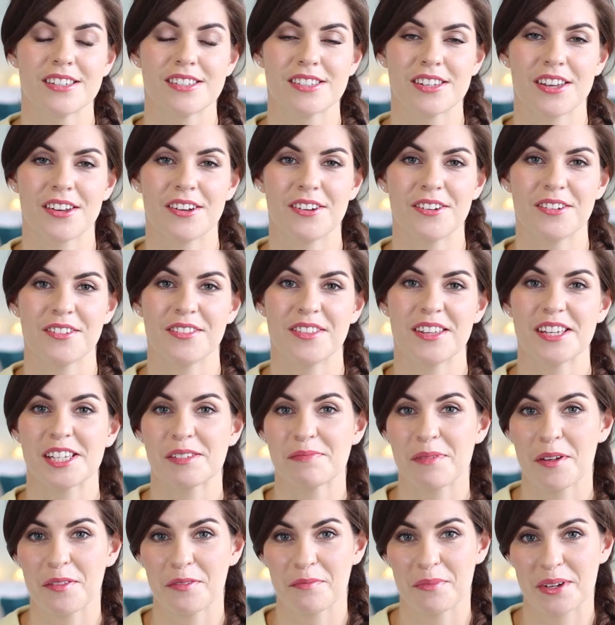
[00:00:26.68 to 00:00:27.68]
So
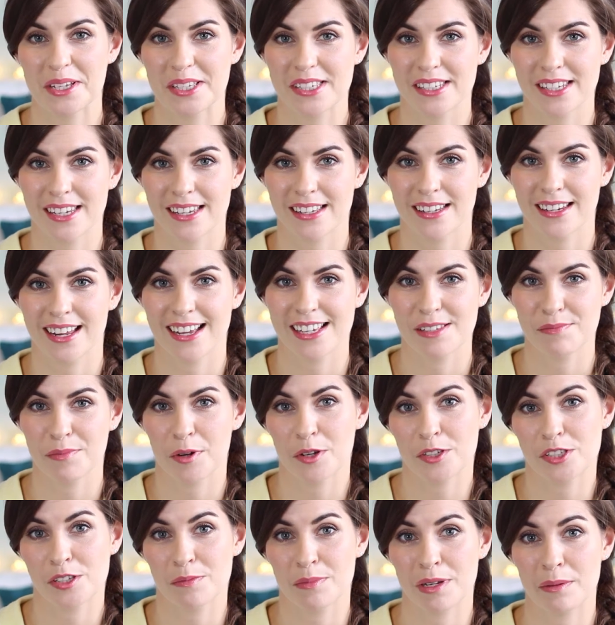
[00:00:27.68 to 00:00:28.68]
this month my skin has
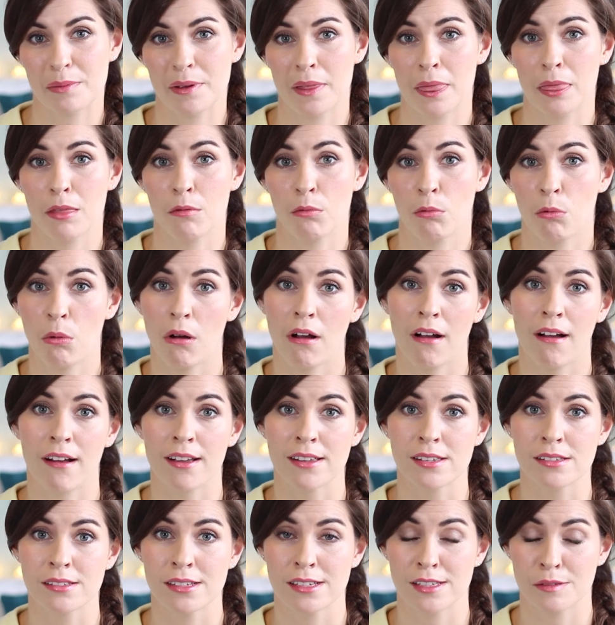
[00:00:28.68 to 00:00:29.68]
possibly been the
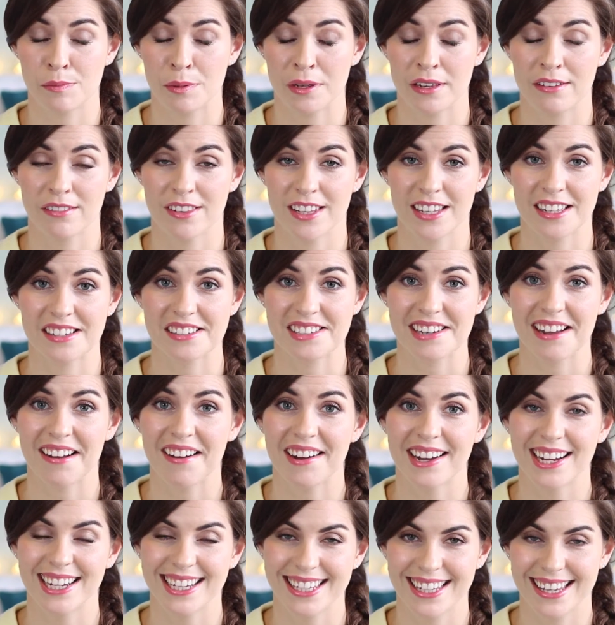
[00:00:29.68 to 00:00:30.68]
worst it's been the
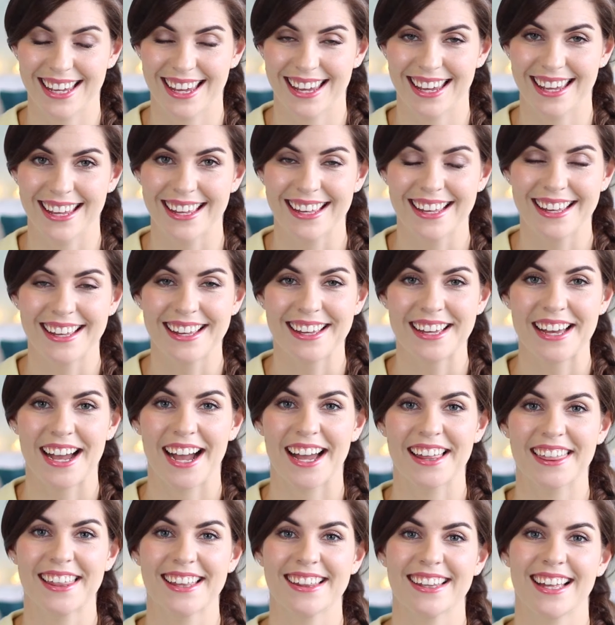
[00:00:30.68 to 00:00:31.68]
entire year.
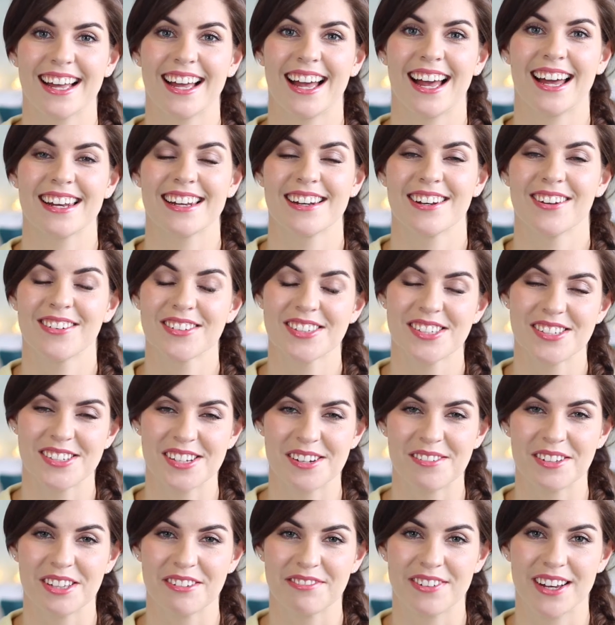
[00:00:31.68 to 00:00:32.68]
I think that had a lot to
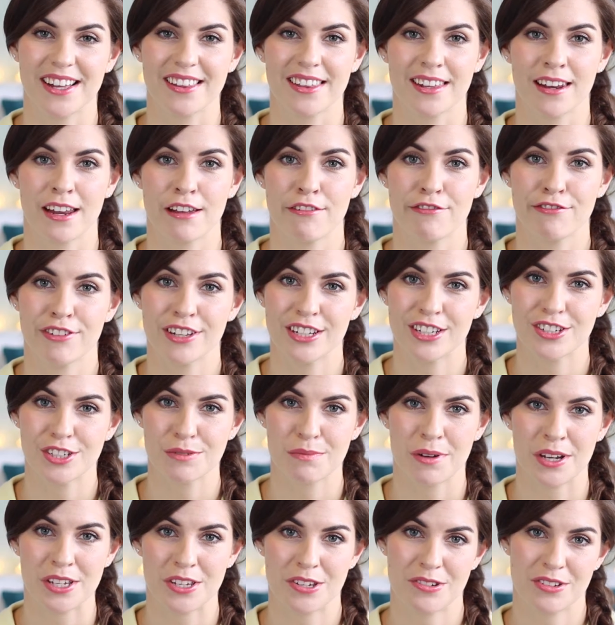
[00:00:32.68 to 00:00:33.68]
do with the fact that I
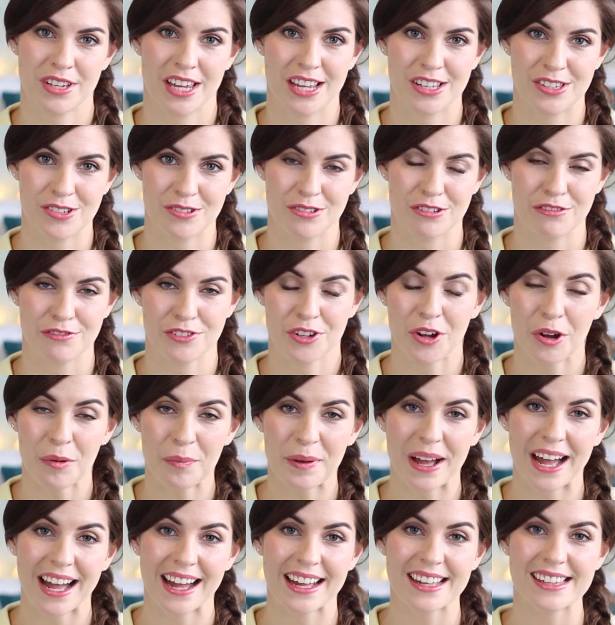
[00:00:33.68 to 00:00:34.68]
finished my UK tour of Top
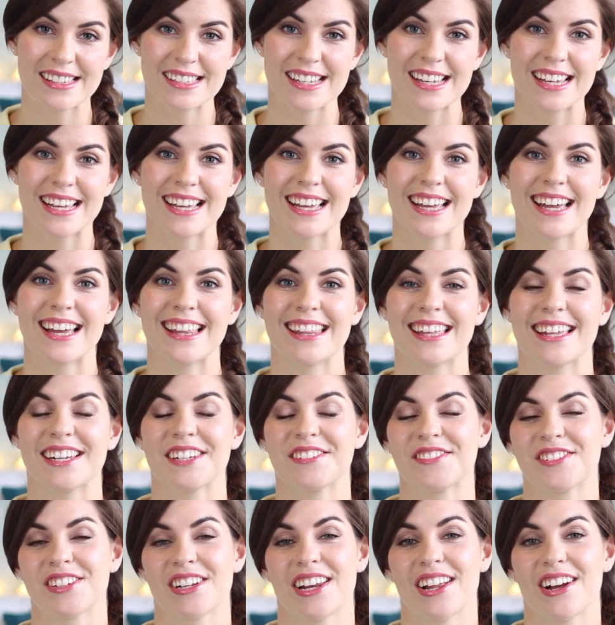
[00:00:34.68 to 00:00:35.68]
Hat at the
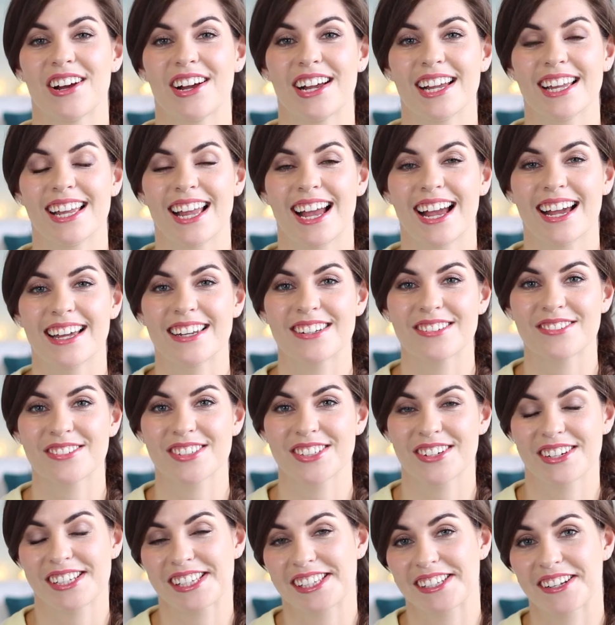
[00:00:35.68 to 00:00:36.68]
end of July, and
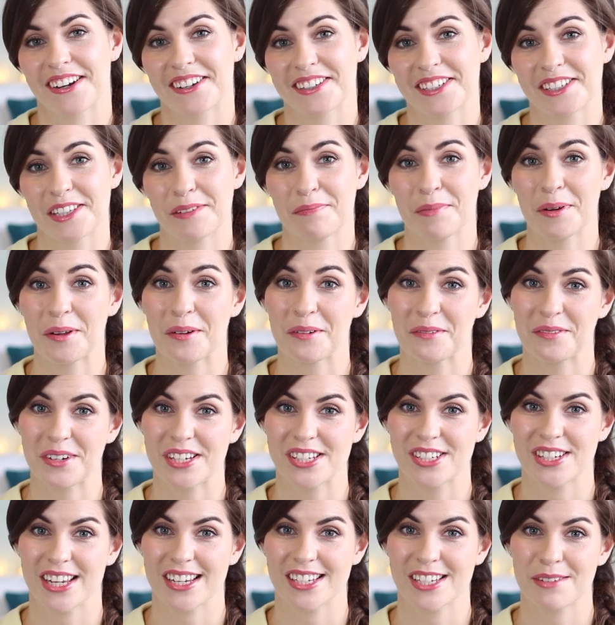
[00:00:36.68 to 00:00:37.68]
also I started the blog,
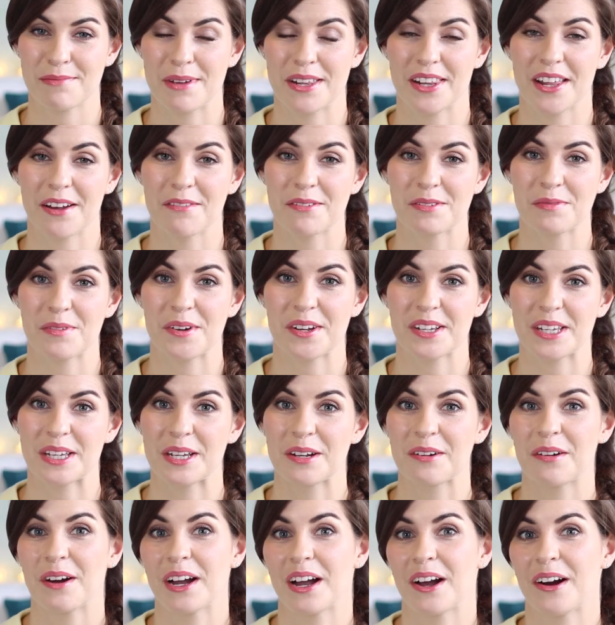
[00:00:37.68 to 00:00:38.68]
which actually meant that I was working
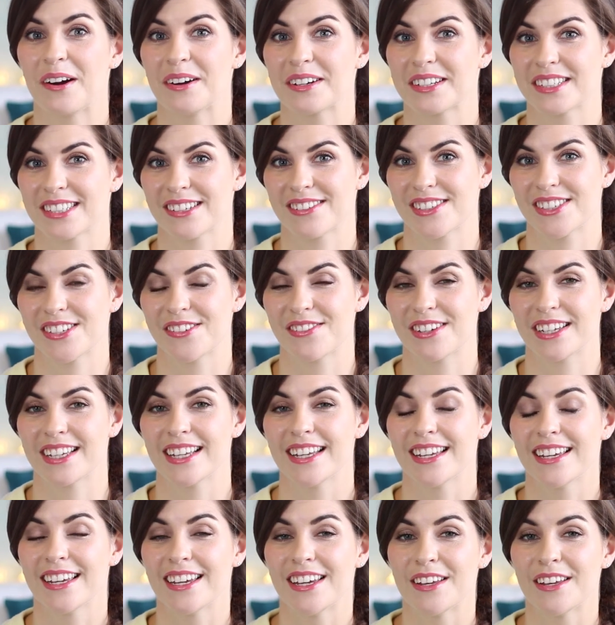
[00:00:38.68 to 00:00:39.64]
quite hard because I was doing